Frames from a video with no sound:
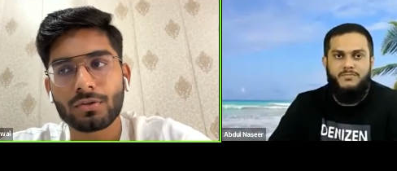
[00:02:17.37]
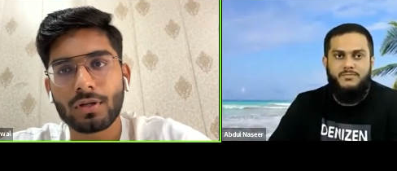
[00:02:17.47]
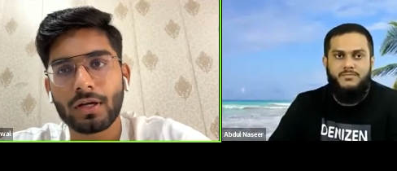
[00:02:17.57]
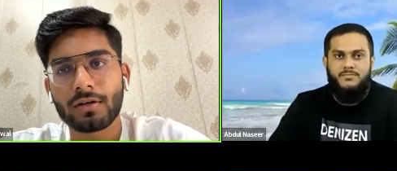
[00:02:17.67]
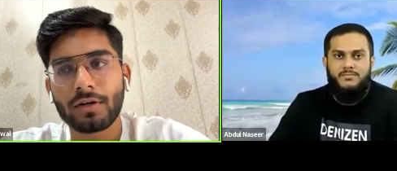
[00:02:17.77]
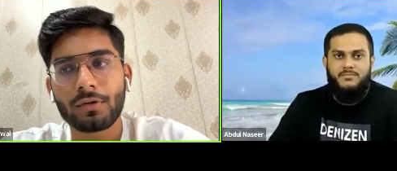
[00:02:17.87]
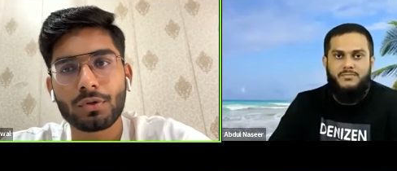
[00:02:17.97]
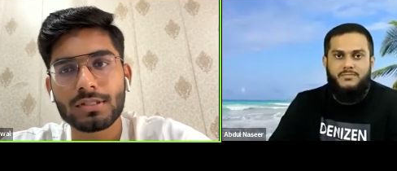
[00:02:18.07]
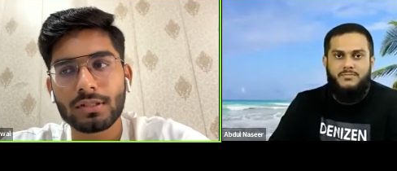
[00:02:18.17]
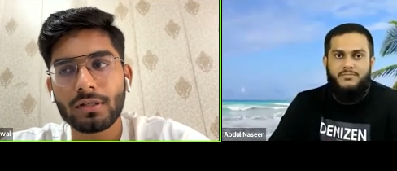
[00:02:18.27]
Speaker 1: so like it
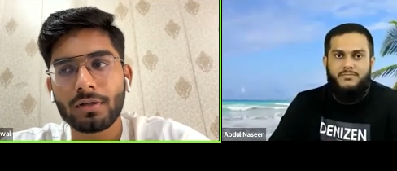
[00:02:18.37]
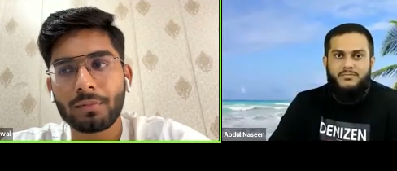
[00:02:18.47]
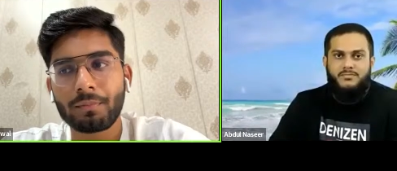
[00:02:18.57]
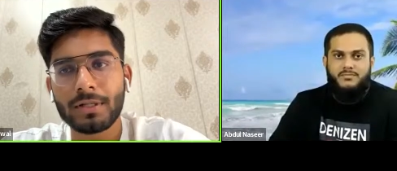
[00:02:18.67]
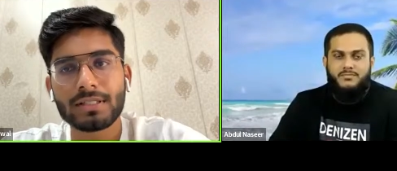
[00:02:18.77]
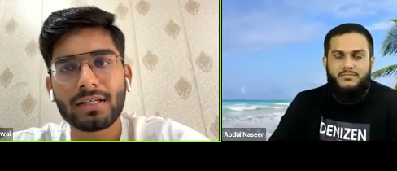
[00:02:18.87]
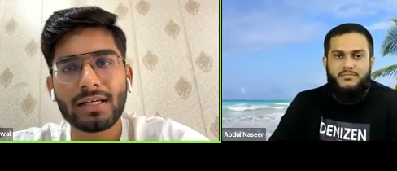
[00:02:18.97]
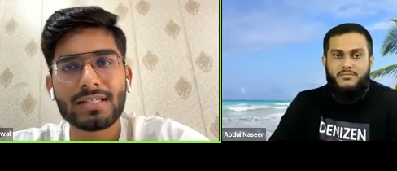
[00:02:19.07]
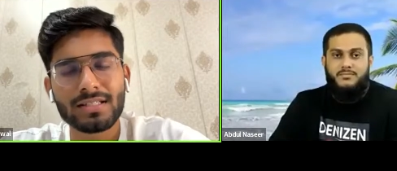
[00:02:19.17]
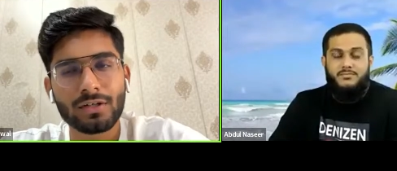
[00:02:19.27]
was uh,
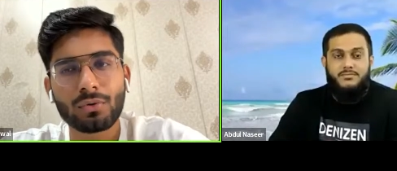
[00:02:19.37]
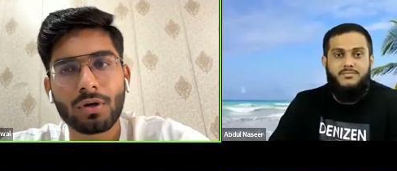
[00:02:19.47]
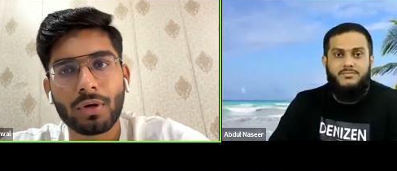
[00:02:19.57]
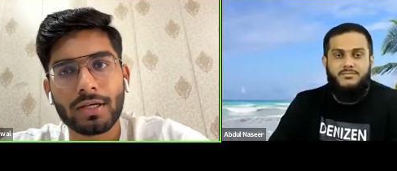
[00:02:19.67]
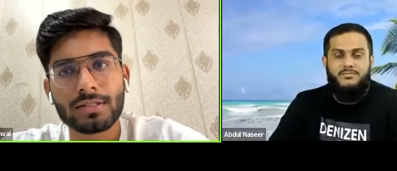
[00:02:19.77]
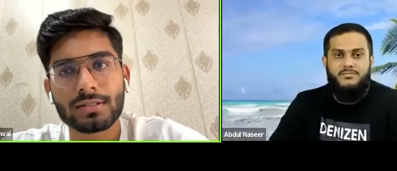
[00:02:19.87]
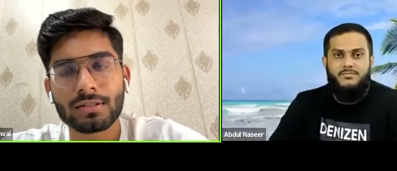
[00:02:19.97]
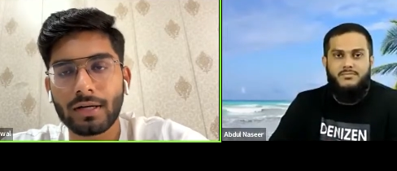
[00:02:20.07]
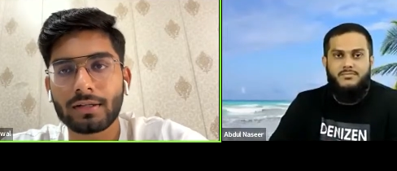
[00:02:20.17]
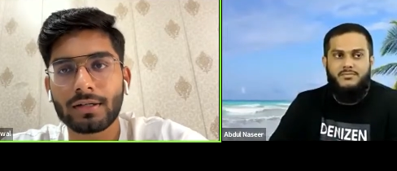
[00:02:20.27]
basically easier to revise
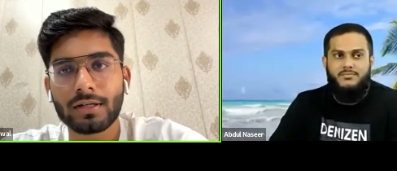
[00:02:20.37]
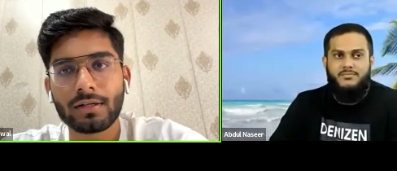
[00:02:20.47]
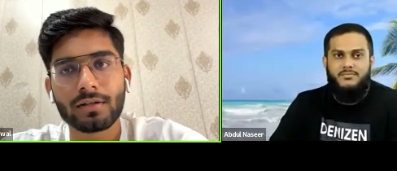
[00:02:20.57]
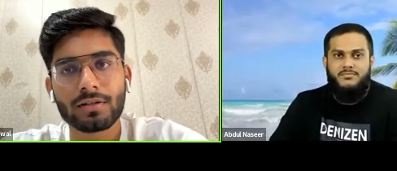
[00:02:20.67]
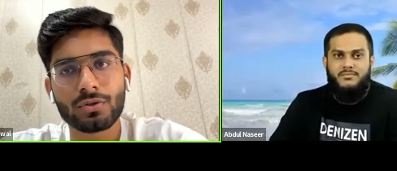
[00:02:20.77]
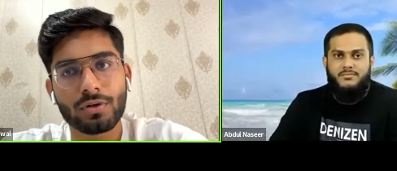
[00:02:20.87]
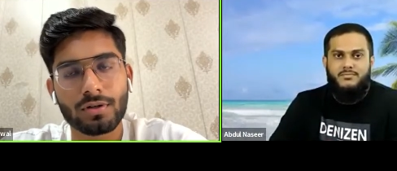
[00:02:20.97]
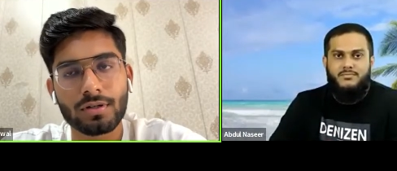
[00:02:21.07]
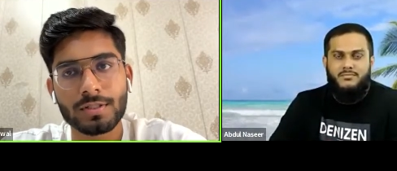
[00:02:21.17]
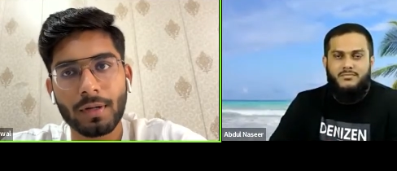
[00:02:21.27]
that content in a
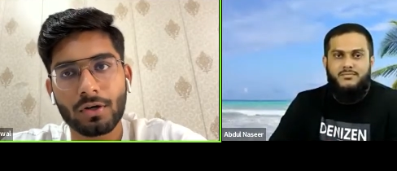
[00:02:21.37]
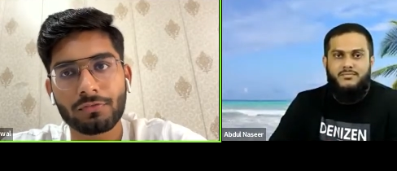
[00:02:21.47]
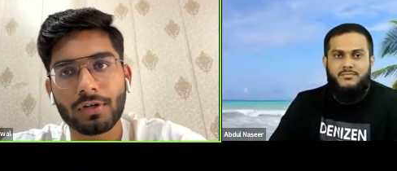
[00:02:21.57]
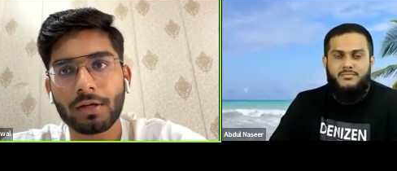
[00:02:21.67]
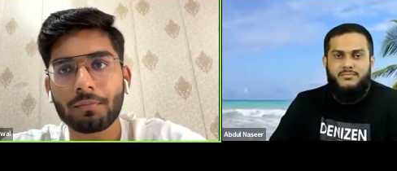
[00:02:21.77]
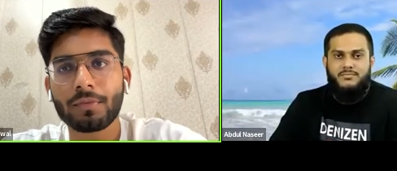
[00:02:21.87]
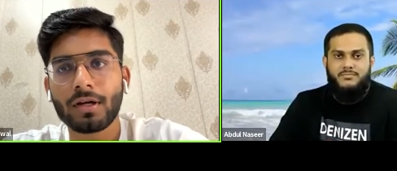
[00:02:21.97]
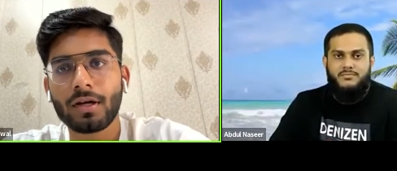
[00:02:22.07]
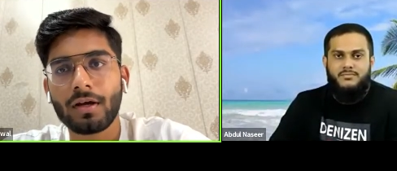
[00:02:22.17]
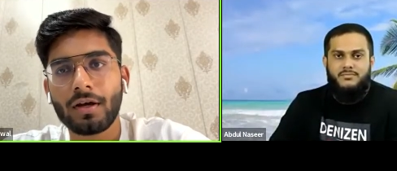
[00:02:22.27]
short span of time.
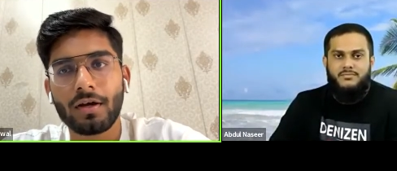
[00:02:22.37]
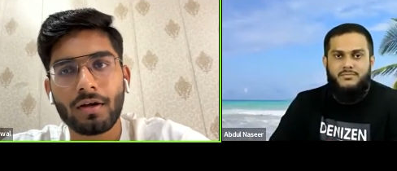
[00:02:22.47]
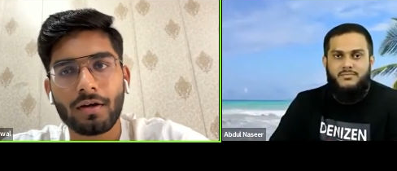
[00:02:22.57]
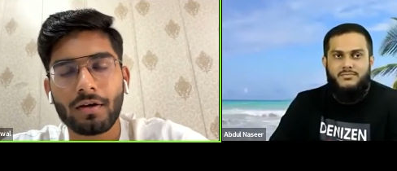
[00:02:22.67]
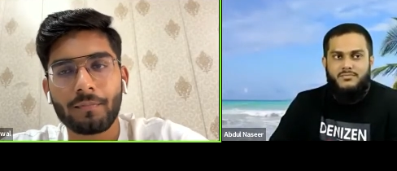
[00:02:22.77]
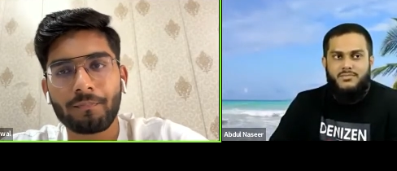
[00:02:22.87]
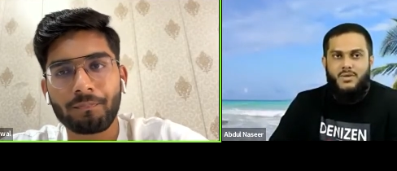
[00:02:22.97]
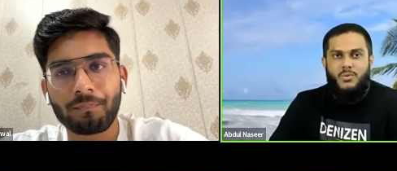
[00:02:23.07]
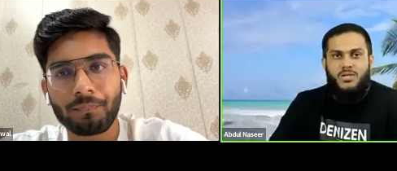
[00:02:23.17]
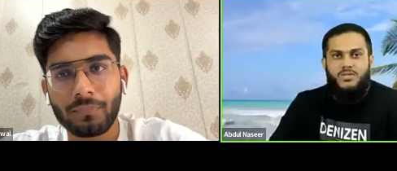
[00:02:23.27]

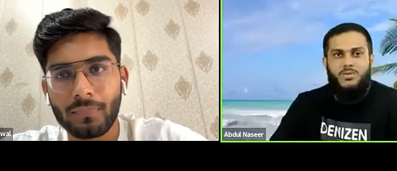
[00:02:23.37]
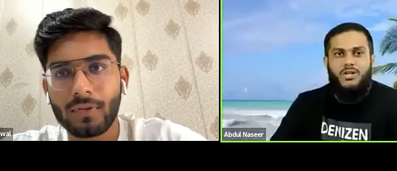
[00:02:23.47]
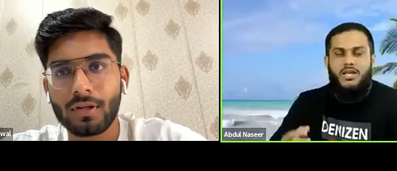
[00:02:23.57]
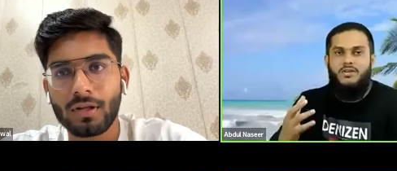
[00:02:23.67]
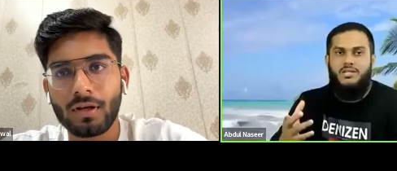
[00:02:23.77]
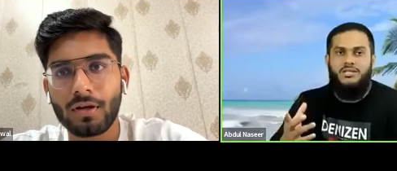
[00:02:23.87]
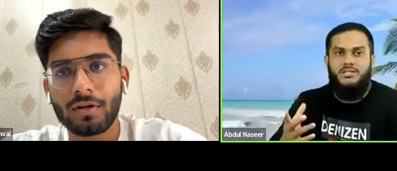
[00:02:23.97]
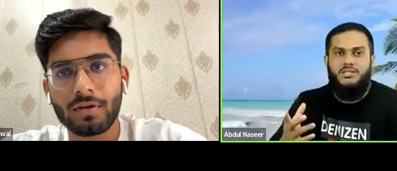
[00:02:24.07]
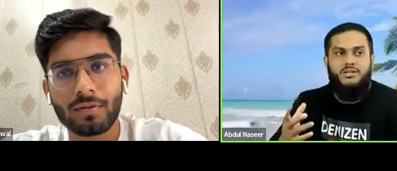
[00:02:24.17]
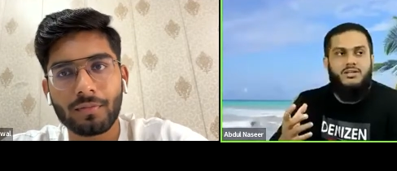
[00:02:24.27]
Speaker 2: Okay, so in live classes,
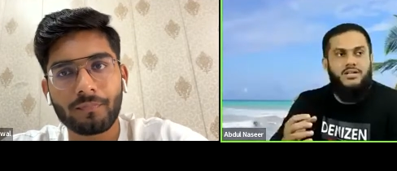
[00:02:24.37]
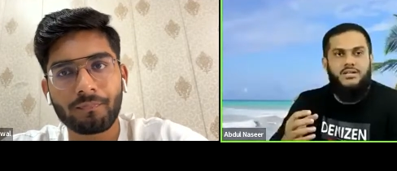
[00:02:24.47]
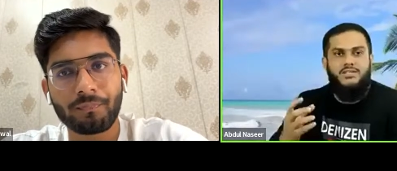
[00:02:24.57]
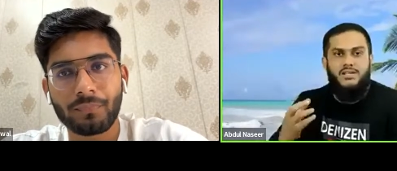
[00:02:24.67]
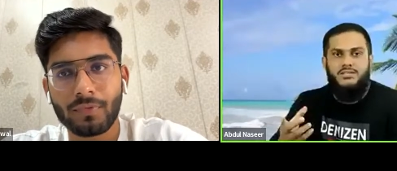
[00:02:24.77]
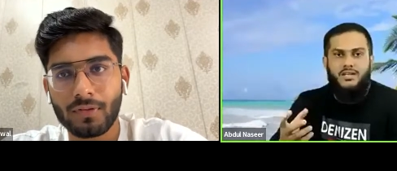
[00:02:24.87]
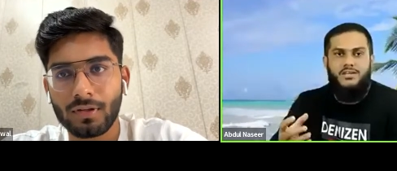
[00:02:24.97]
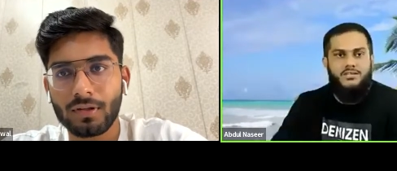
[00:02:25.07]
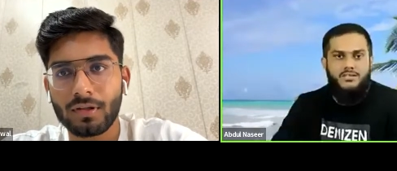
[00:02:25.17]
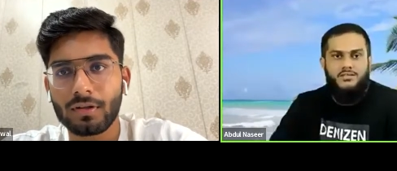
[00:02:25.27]
content is
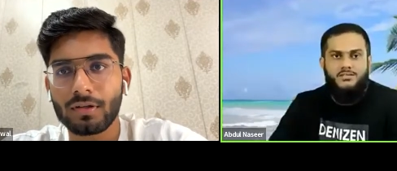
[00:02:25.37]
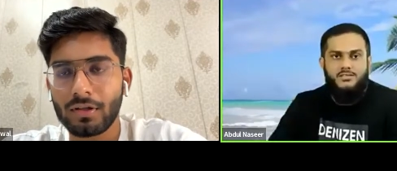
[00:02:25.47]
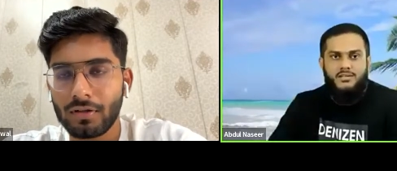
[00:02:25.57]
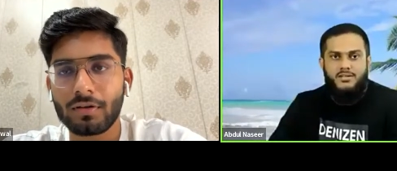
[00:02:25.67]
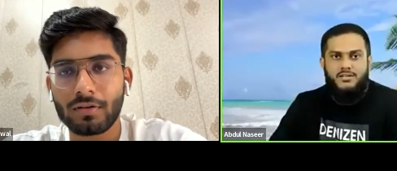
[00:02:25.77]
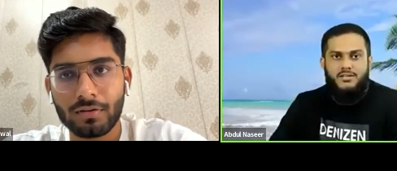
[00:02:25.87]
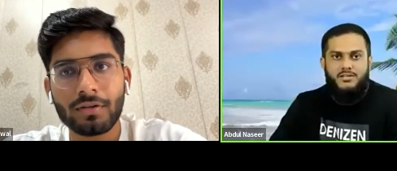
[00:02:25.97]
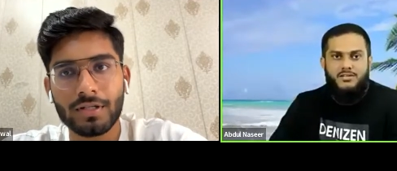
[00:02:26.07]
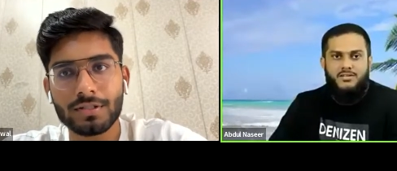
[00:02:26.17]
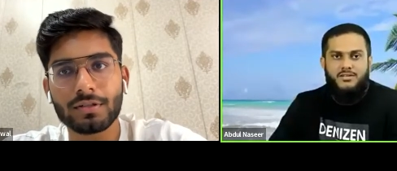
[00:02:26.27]
concise
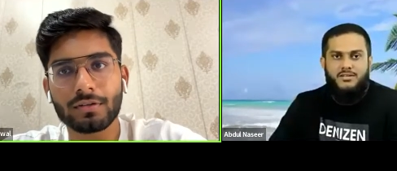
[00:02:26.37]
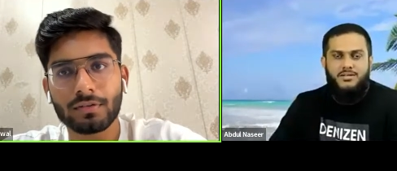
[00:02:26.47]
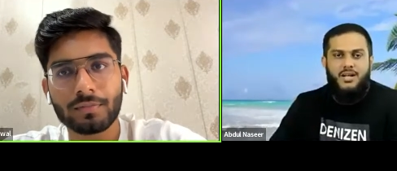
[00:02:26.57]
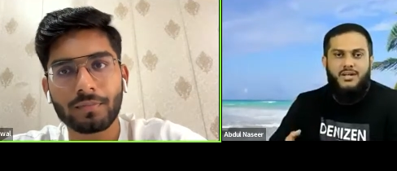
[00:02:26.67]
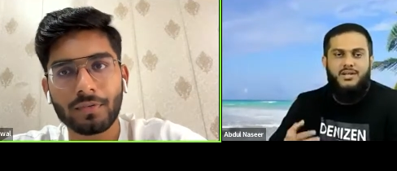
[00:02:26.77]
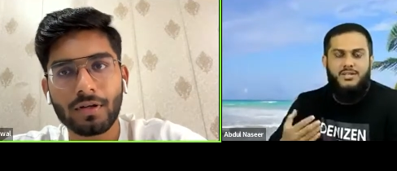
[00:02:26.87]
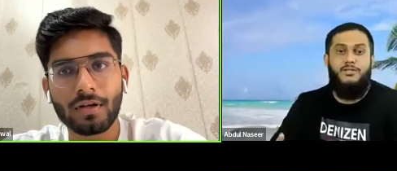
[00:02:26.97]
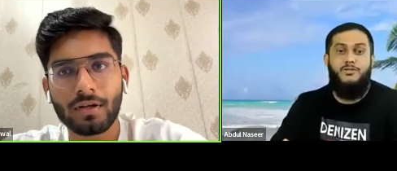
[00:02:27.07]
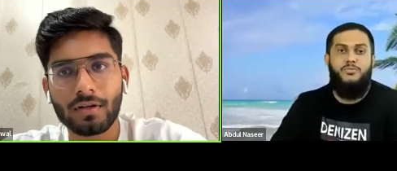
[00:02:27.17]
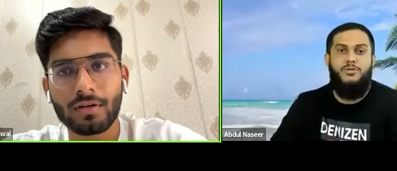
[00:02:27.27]
yes, sir. and easy to
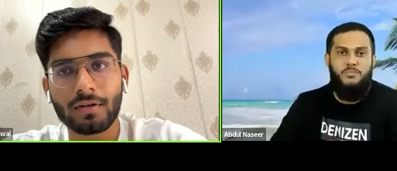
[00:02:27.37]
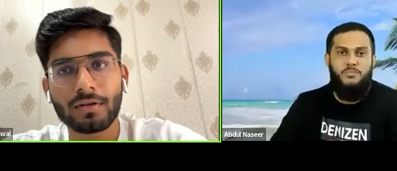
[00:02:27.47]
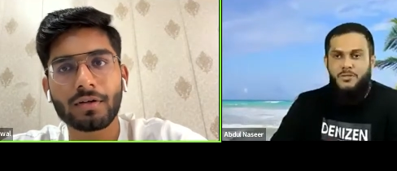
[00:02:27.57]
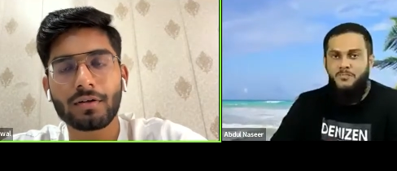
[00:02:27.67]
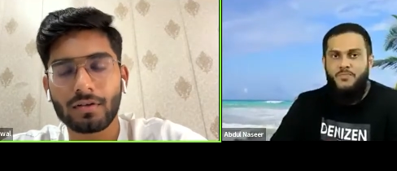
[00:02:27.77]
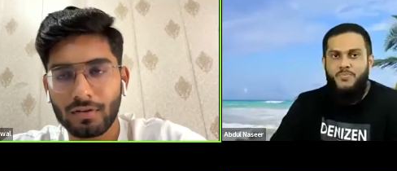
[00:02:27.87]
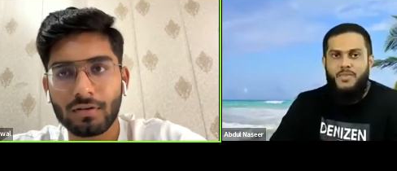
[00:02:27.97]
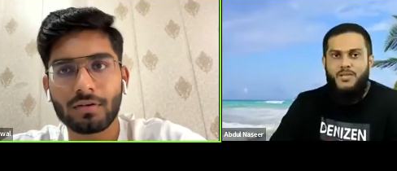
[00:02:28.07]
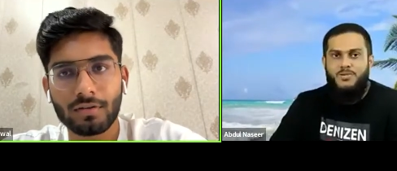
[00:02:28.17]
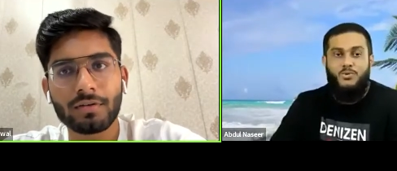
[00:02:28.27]
prepare.
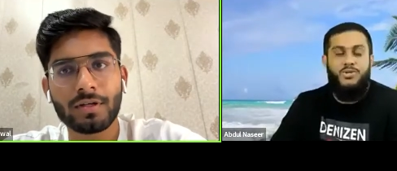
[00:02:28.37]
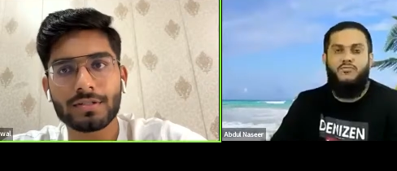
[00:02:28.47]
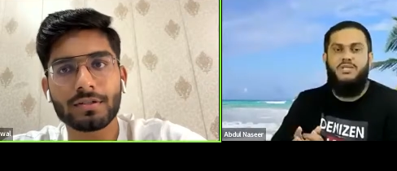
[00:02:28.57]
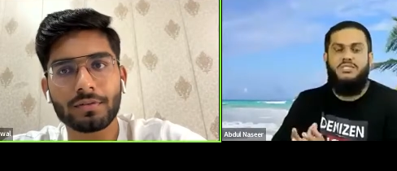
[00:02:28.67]
So you are fully